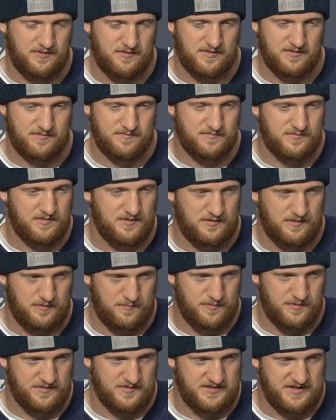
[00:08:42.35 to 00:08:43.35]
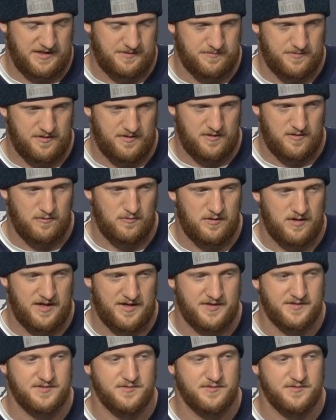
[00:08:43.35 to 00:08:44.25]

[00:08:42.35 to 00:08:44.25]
And you can, you know, put the tape on. Our line